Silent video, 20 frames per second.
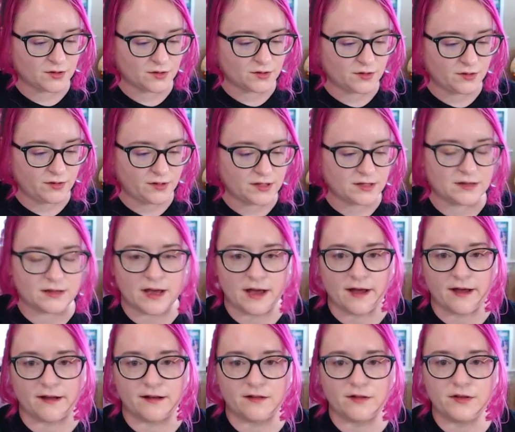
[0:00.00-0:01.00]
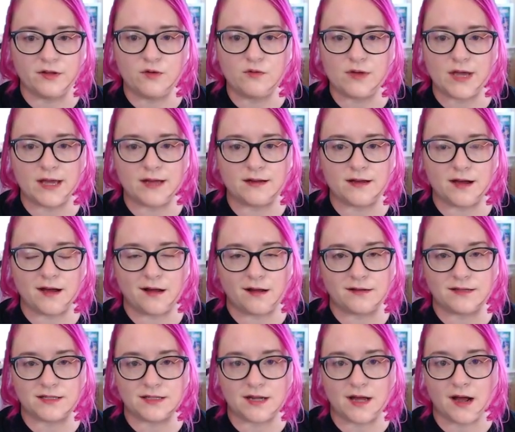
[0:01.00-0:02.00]
look at that. You
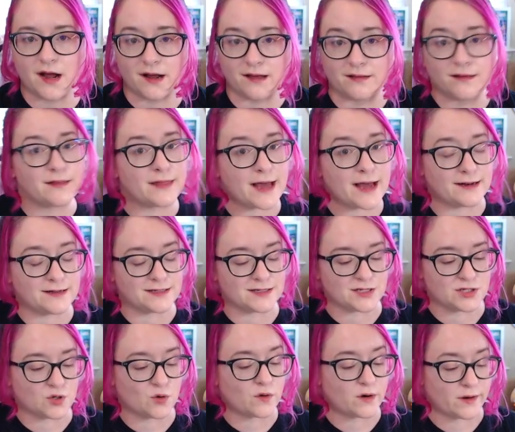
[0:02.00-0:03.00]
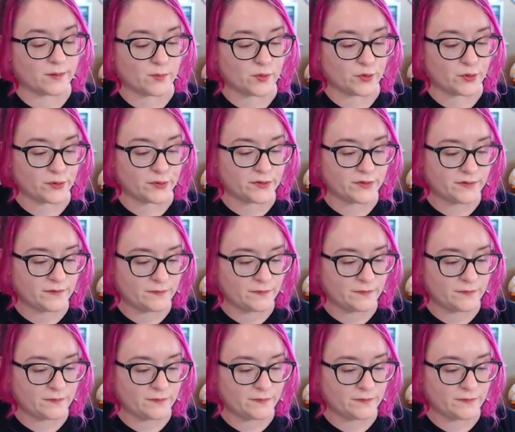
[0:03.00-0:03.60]
cannot deny that that is adorable.